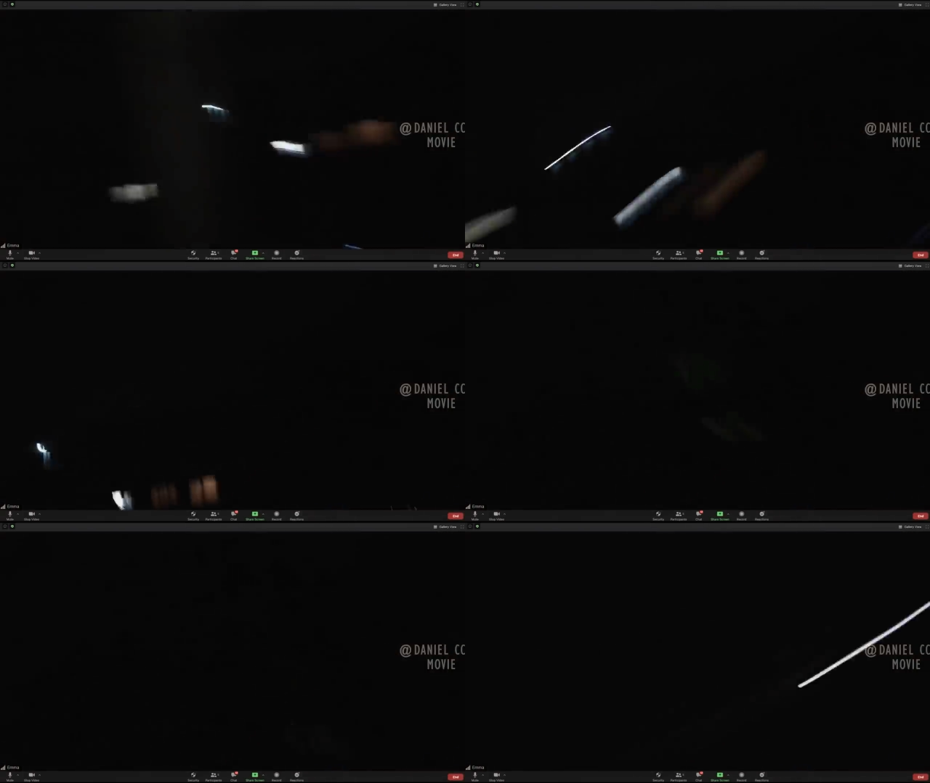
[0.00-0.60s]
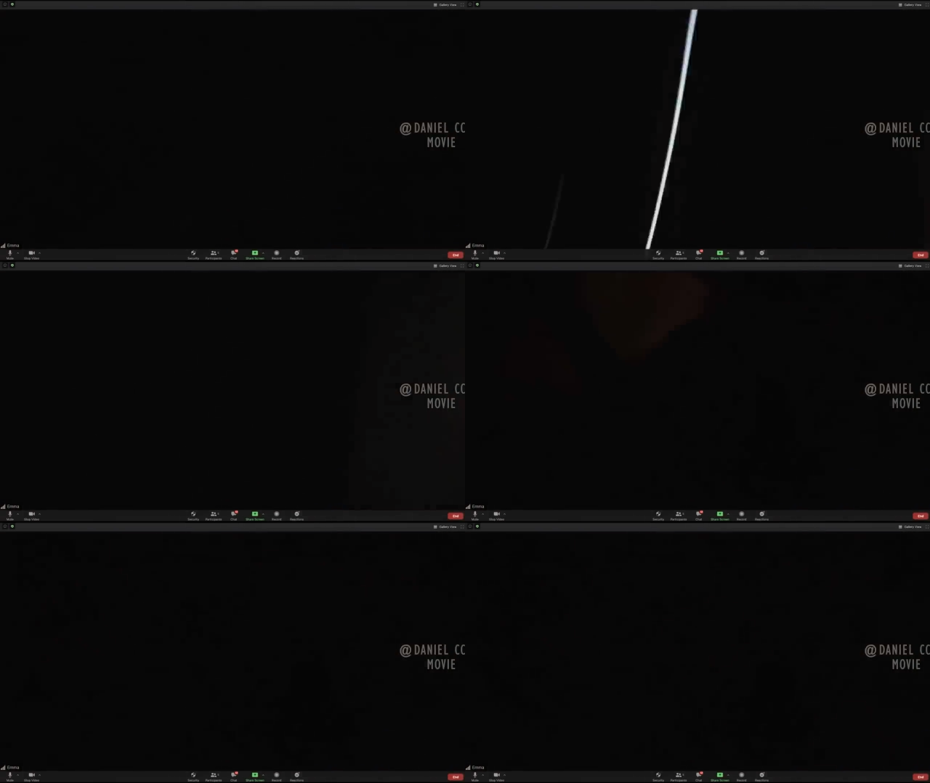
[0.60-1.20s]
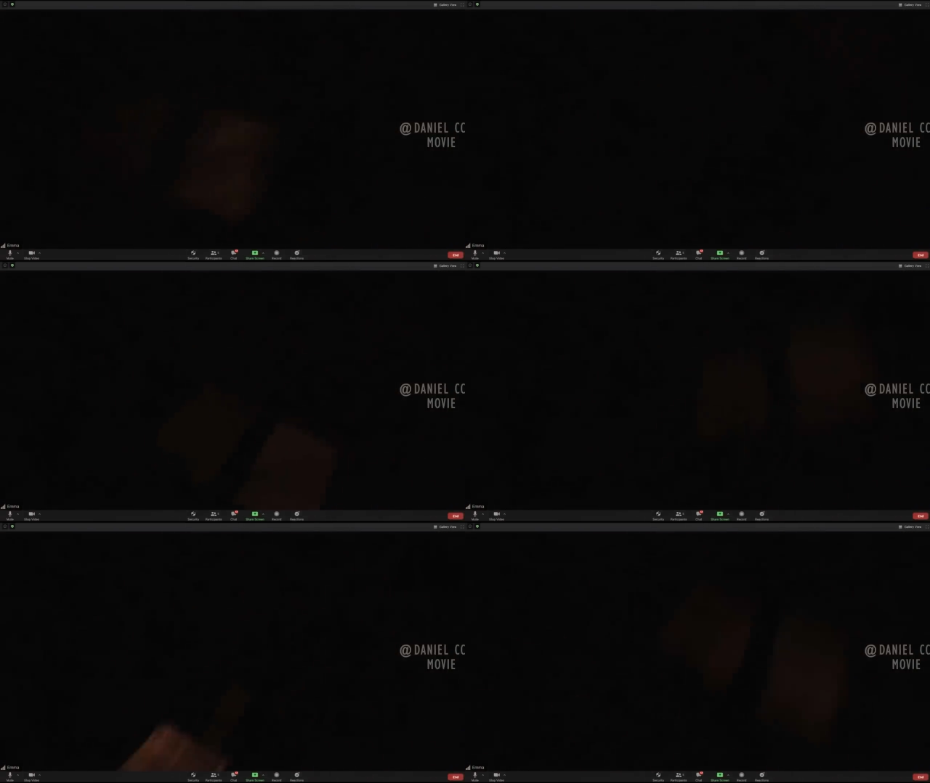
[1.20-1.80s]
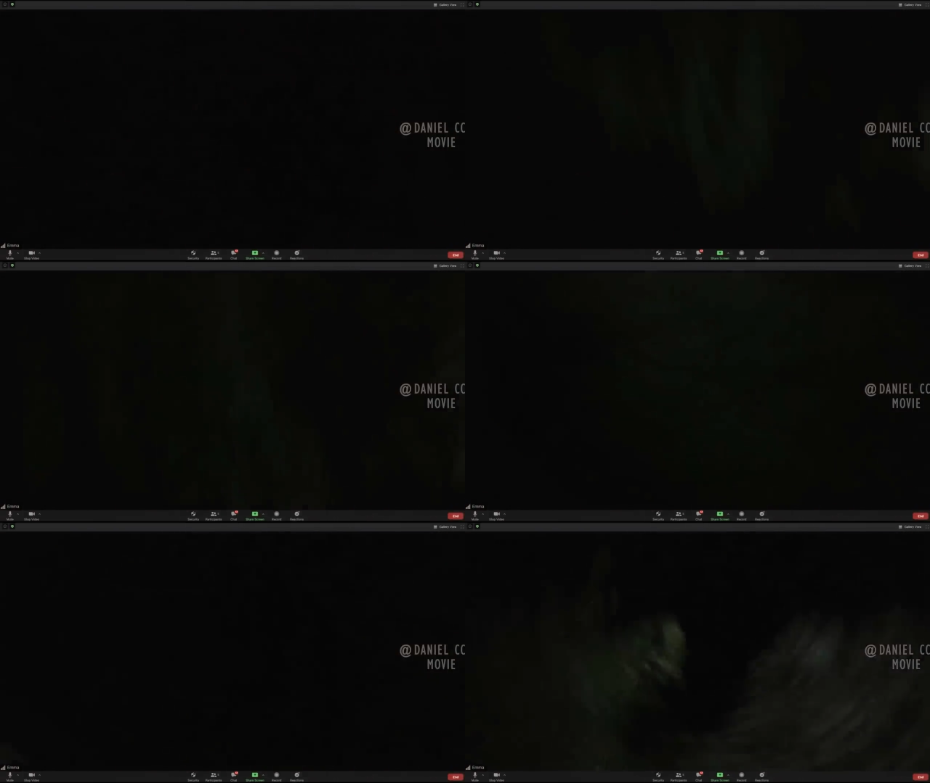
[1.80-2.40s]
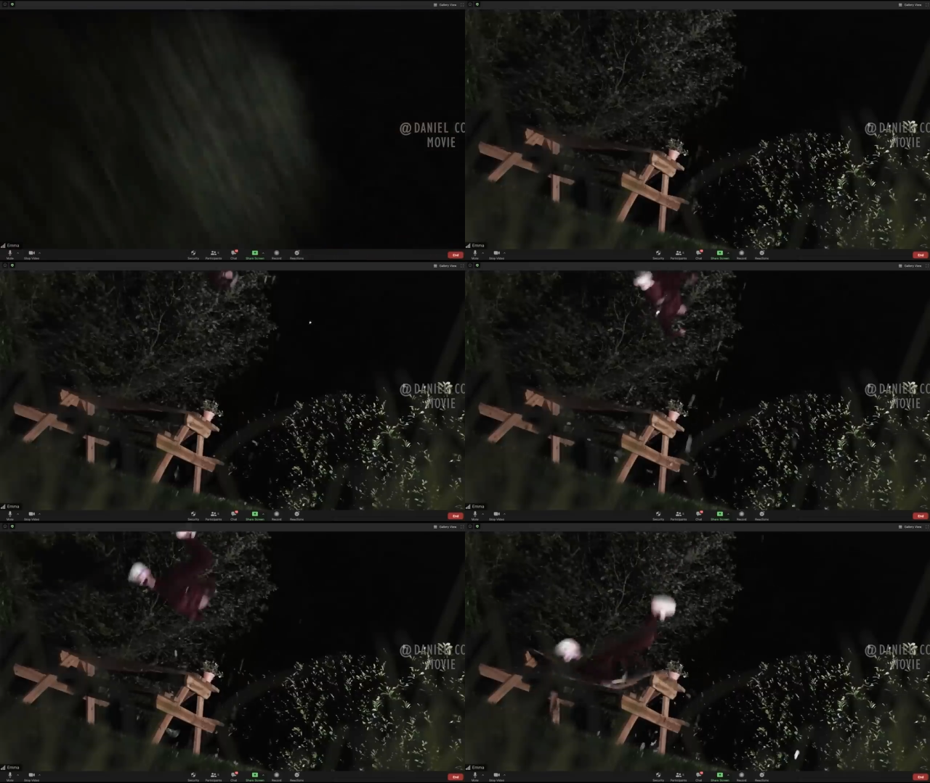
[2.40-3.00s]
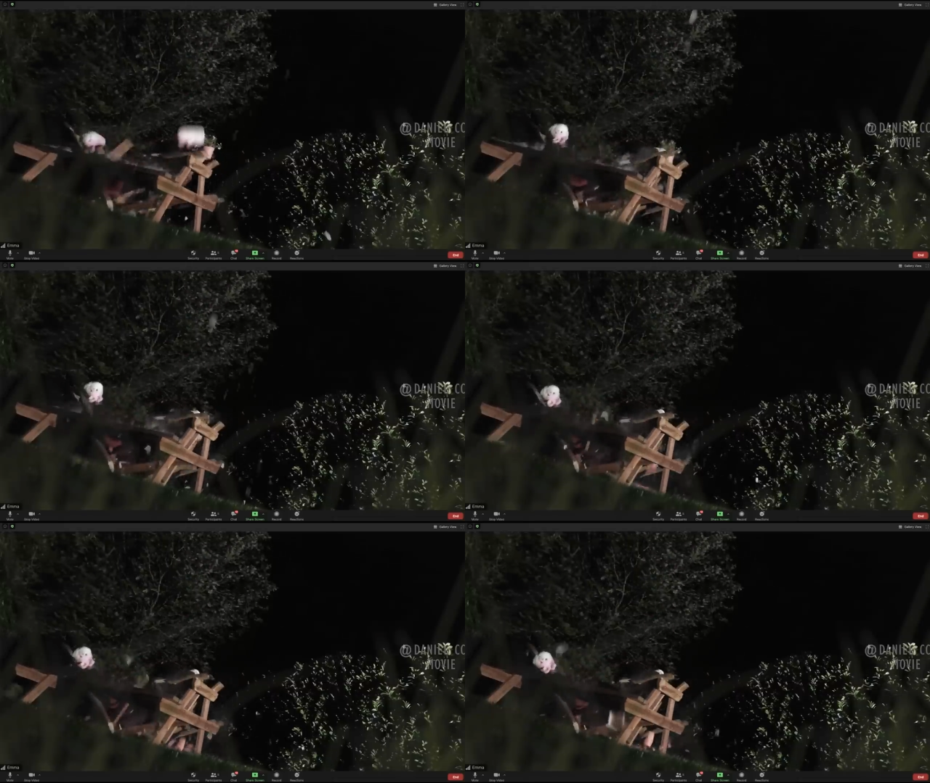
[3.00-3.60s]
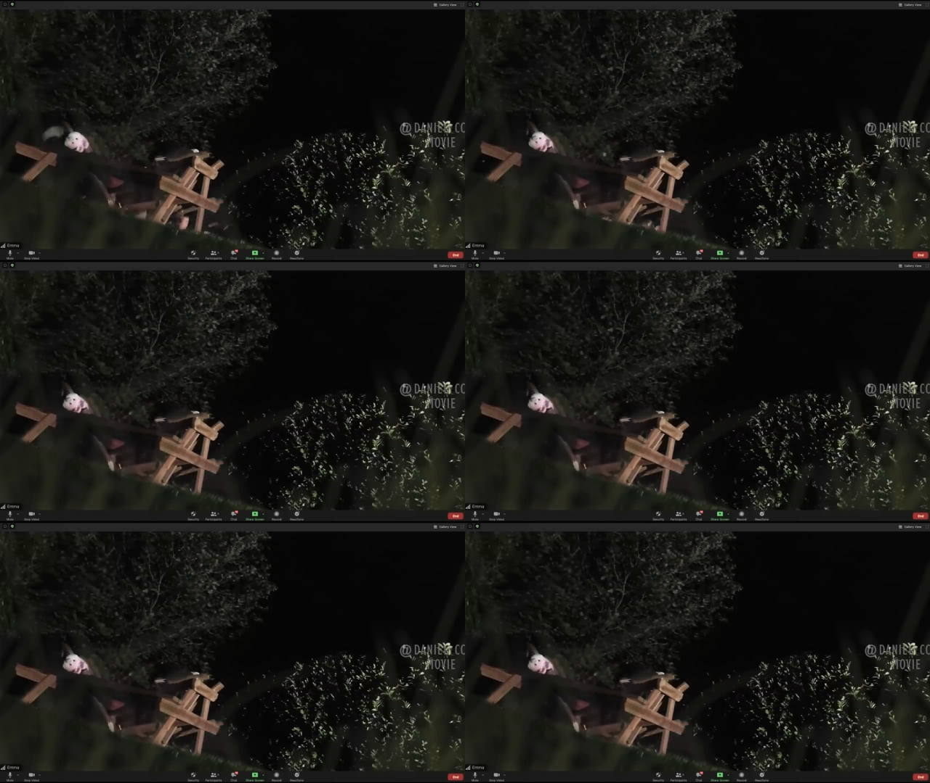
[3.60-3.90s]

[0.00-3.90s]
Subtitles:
[unreadable: no face in view]